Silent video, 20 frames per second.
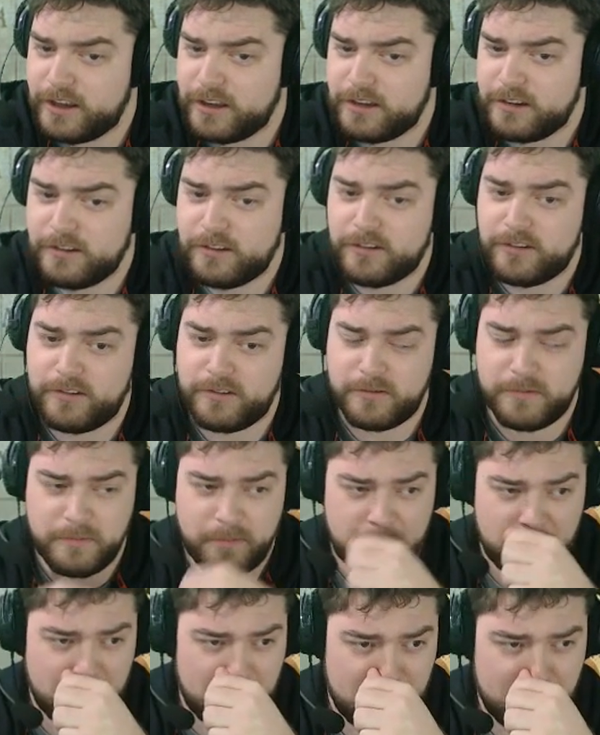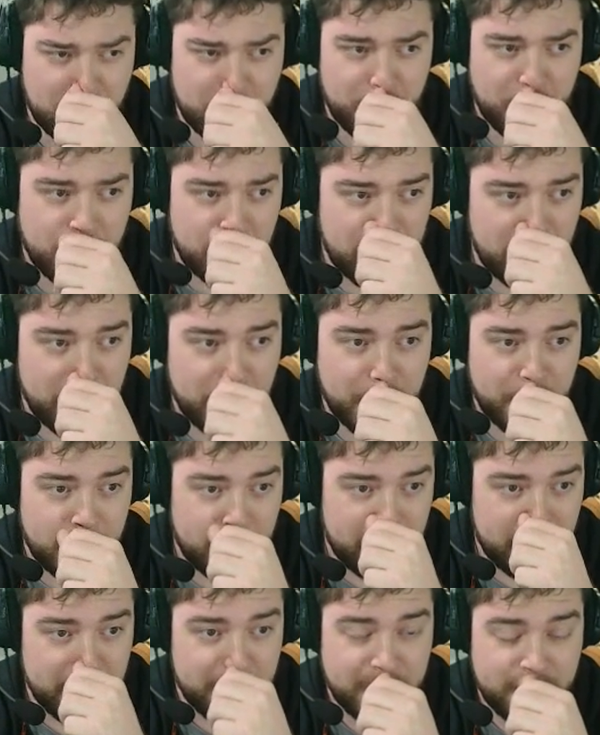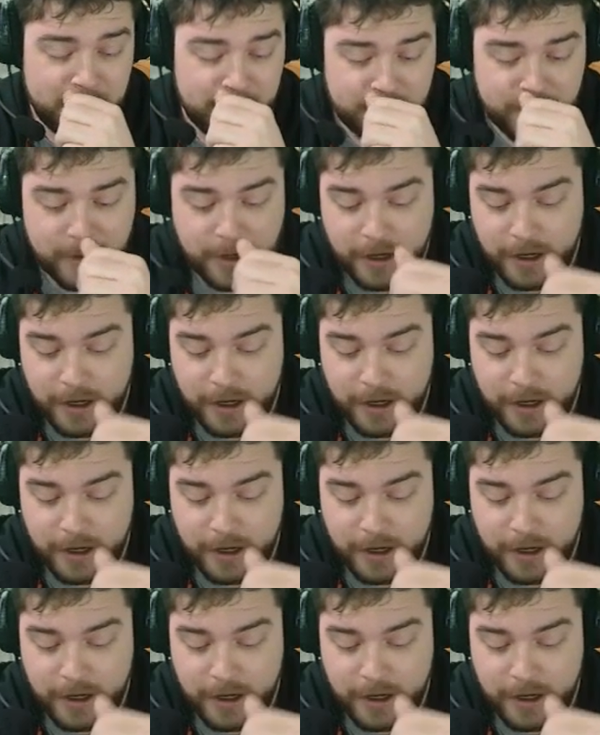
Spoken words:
have you told me yet too?